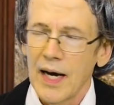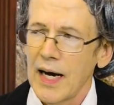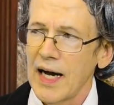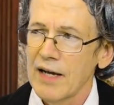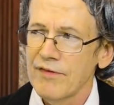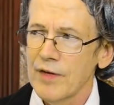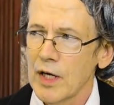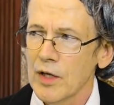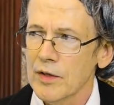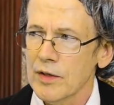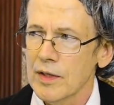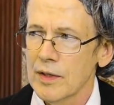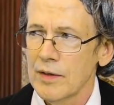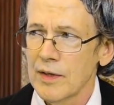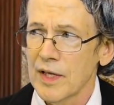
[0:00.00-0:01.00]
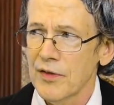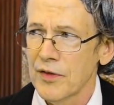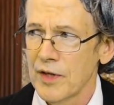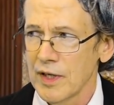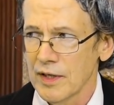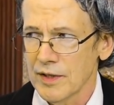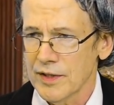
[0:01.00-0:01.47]
I felt that
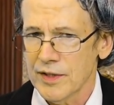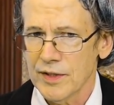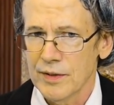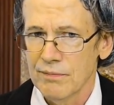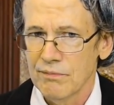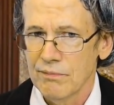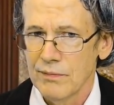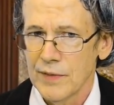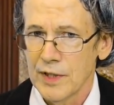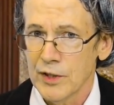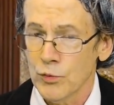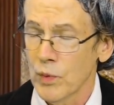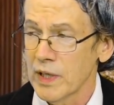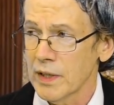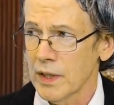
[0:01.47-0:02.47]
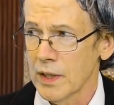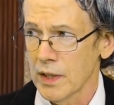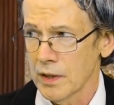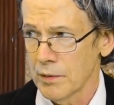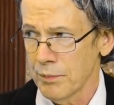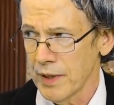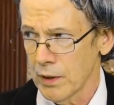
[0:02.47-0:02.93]
this is when
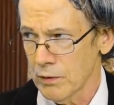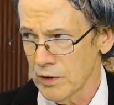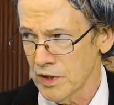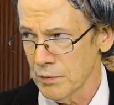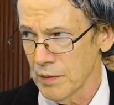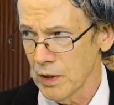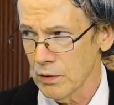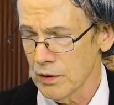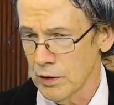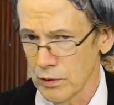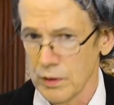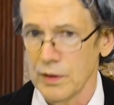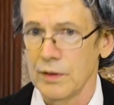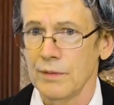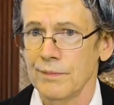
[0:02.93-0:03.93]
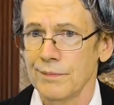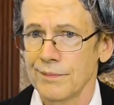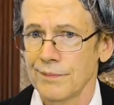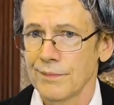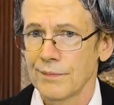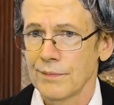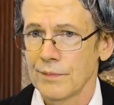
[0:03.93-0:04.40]
gunpowder smelled good,
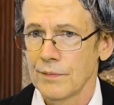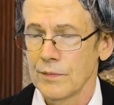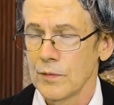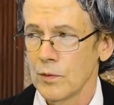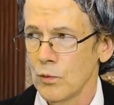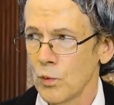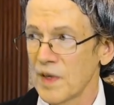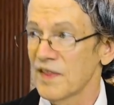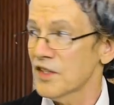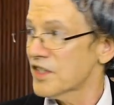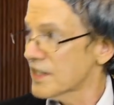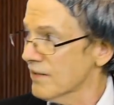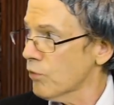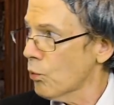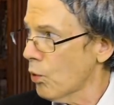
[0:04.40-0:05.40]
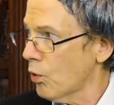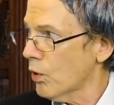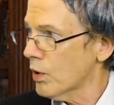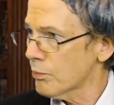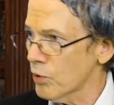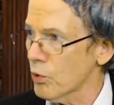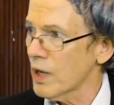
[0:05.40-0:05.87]
when the Civil
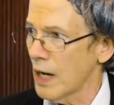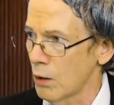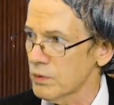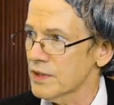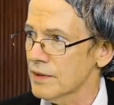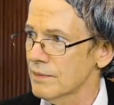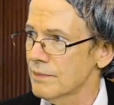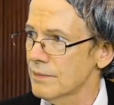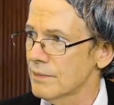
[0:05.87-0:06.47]
War broke out.